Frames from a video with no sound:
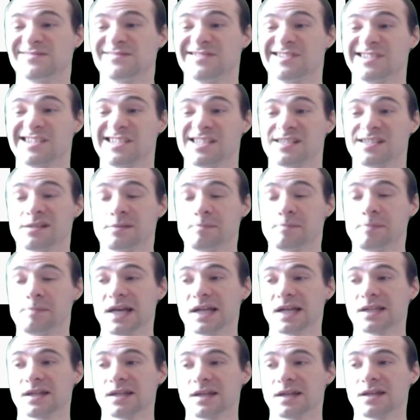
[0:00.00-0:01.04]

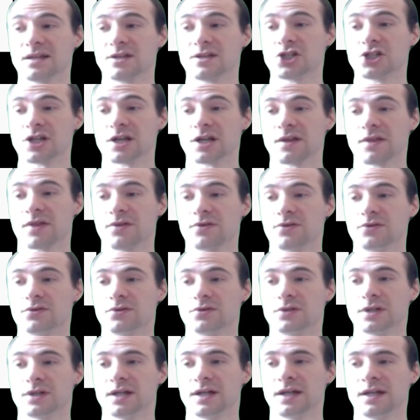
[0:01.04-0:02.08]
expecting a check
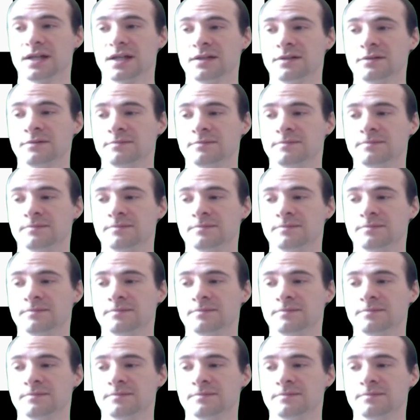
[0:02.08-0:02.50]
through again.